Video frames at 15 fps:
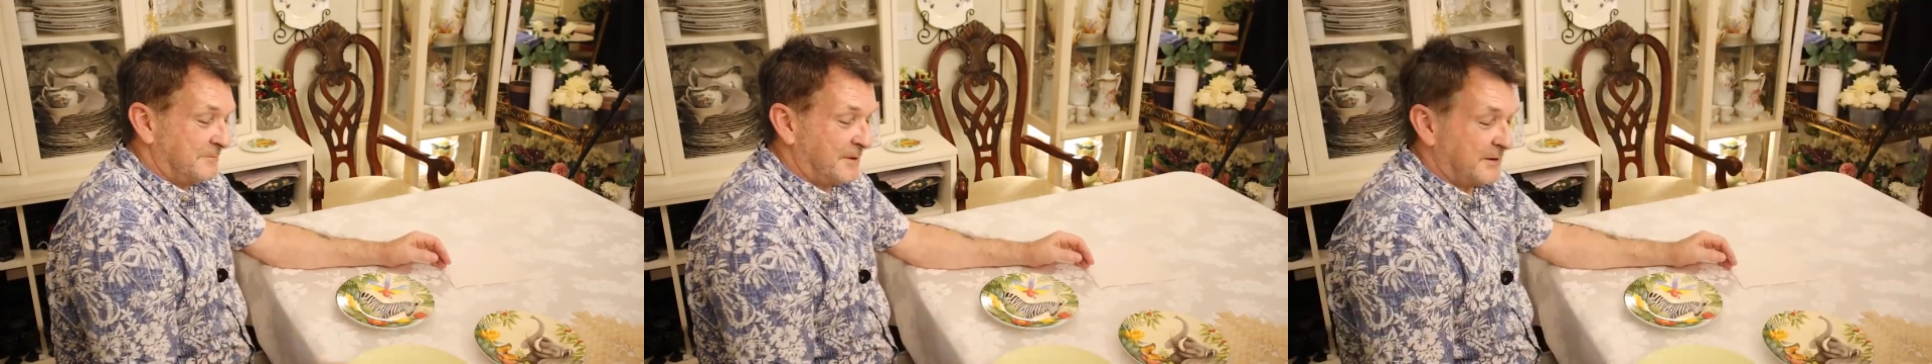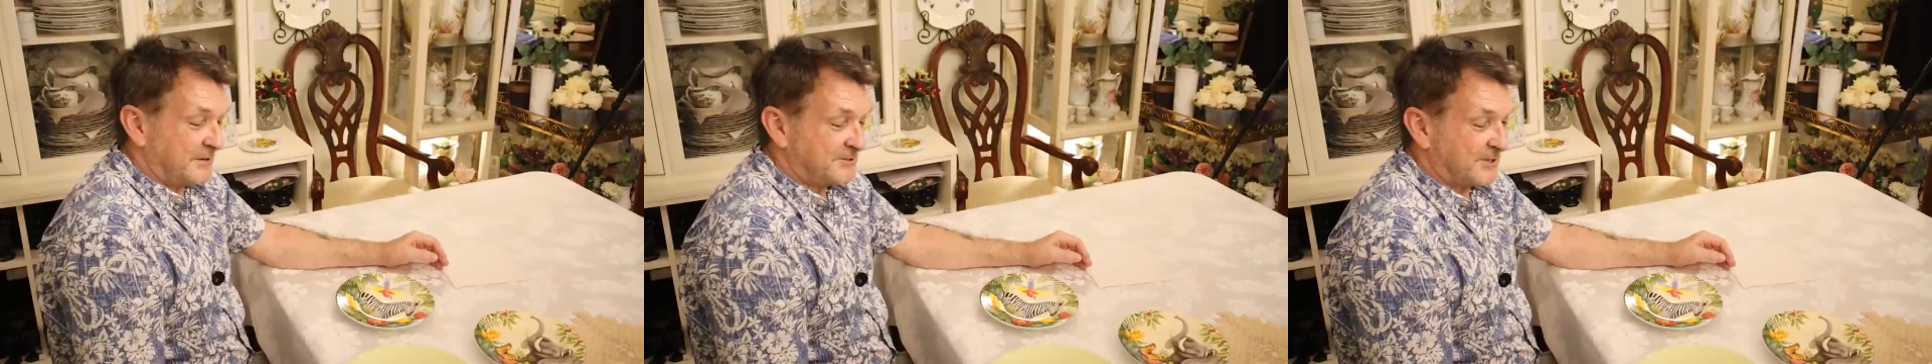
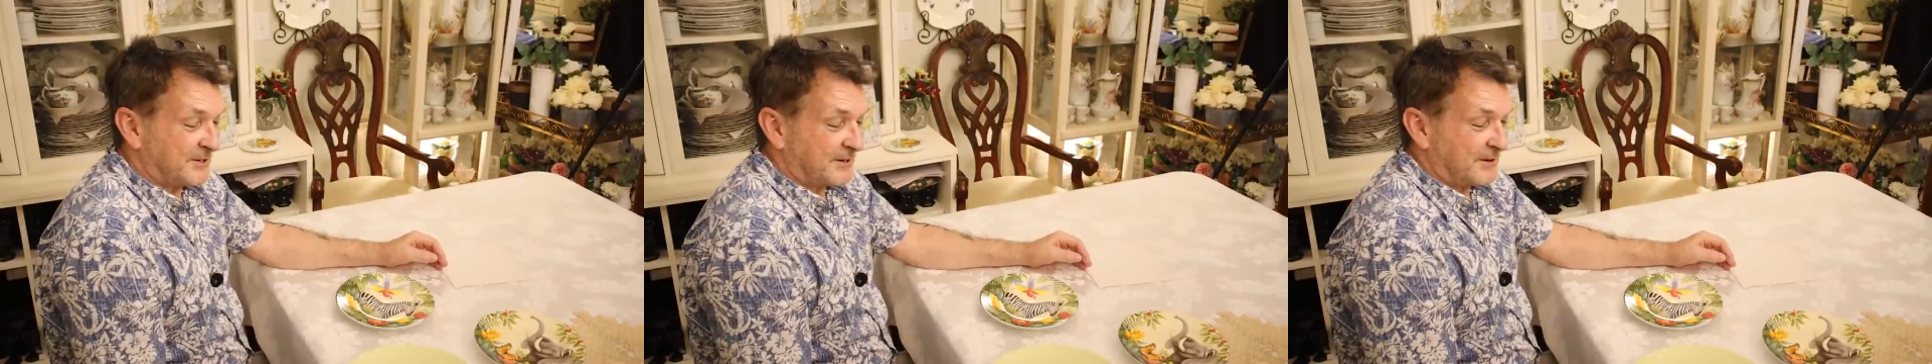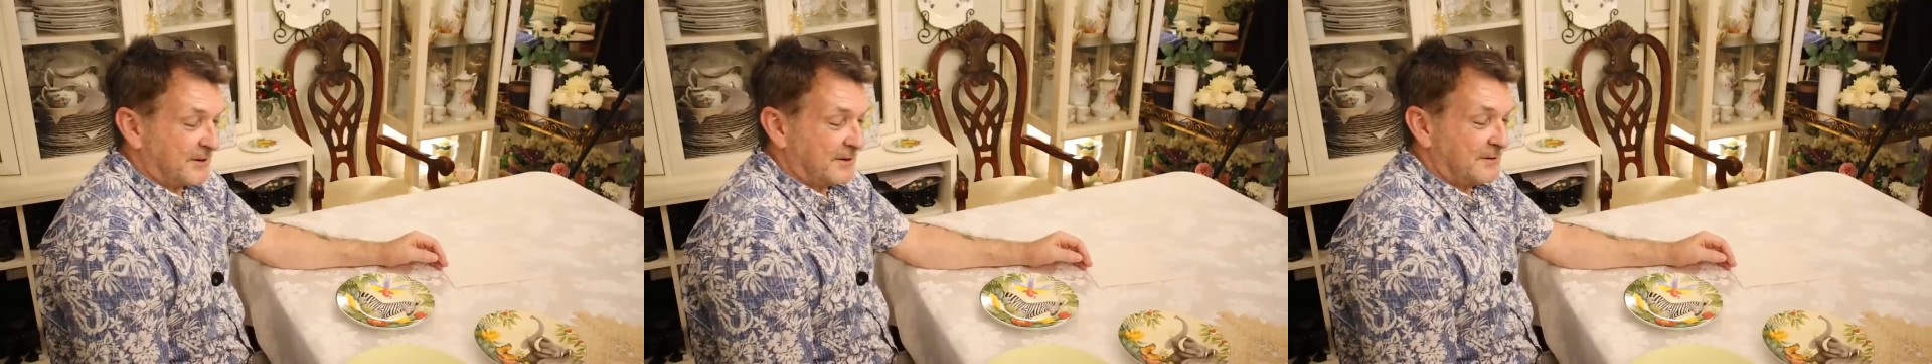
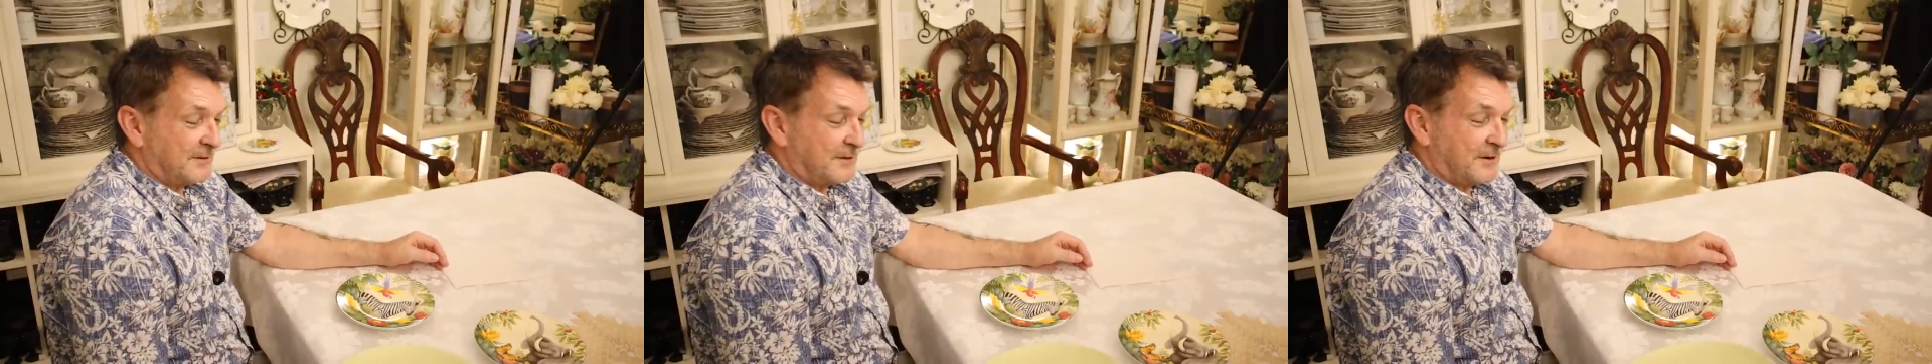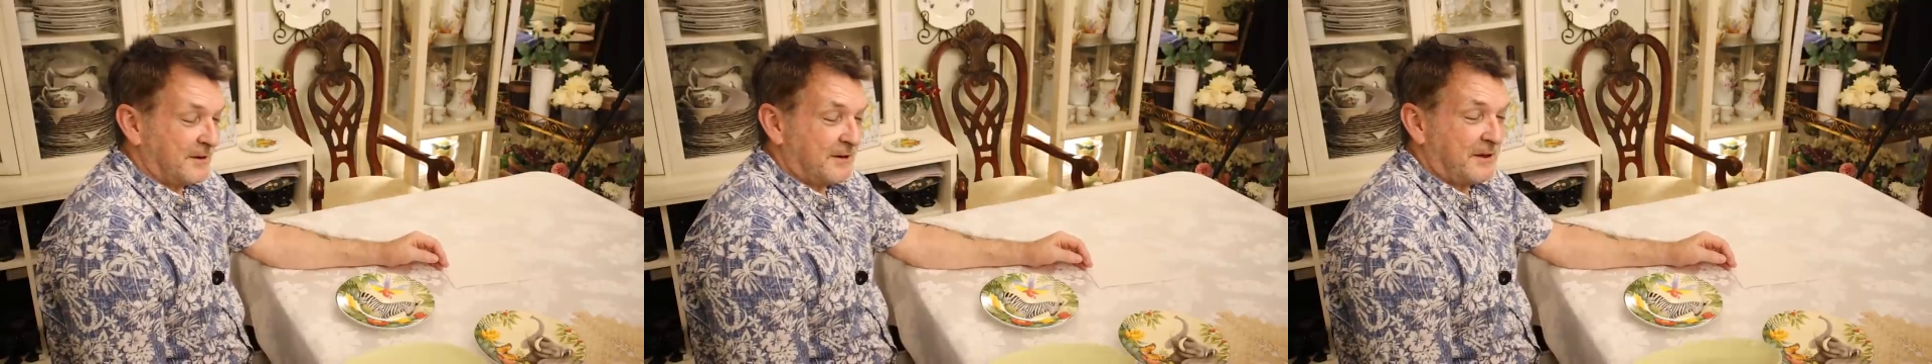basic
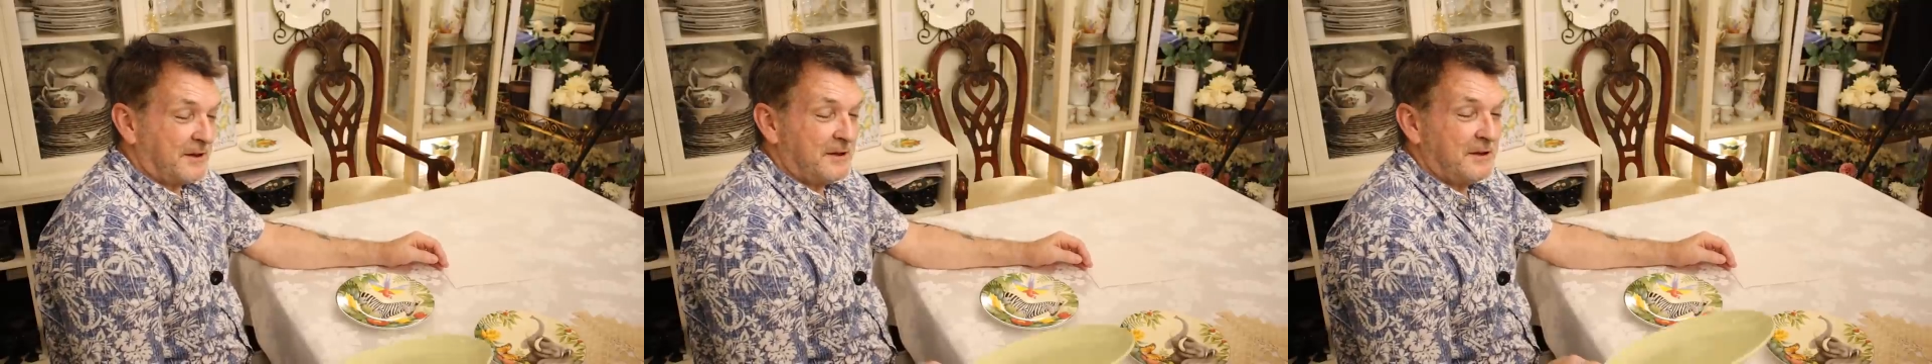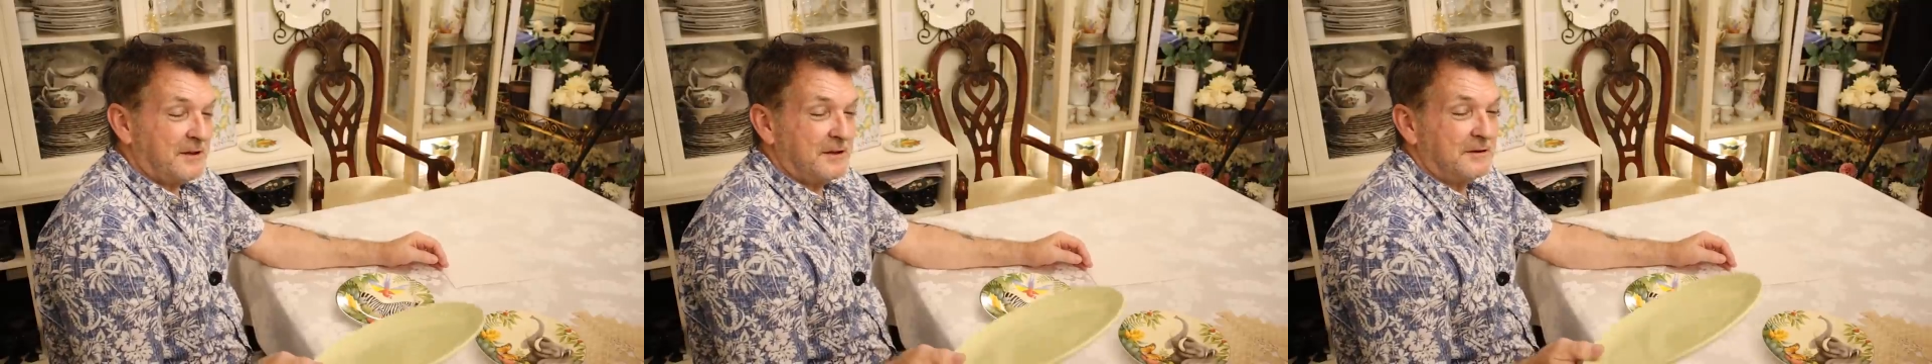
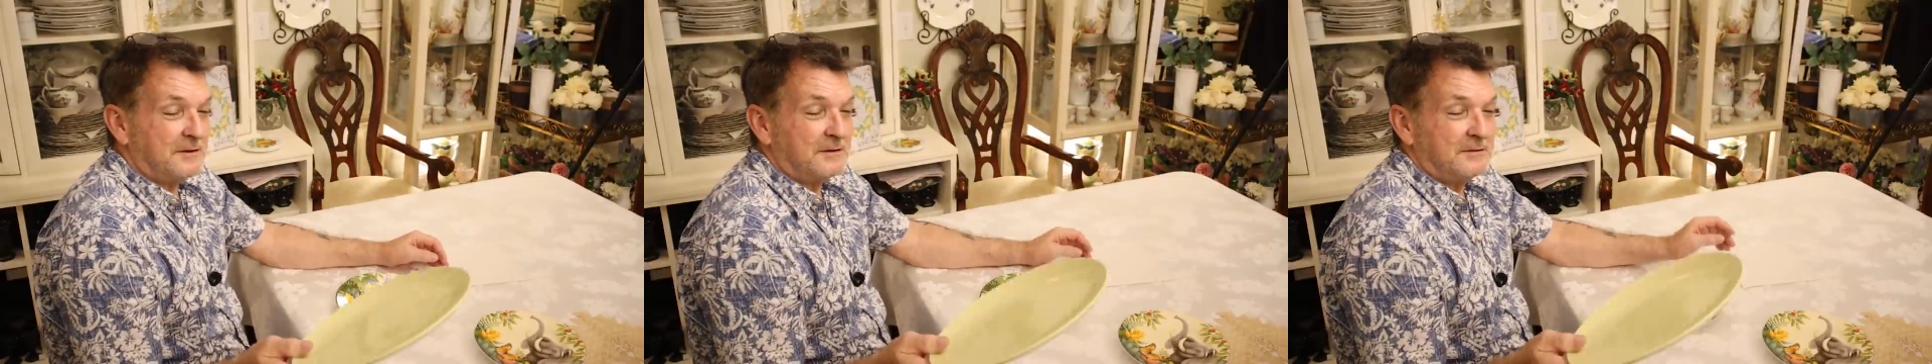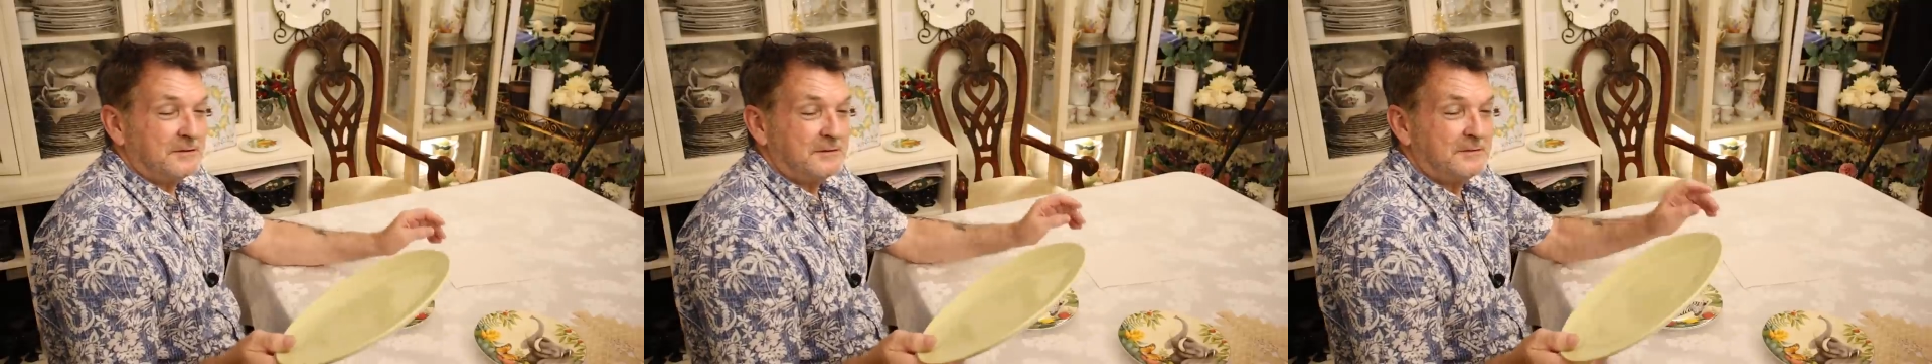IKEA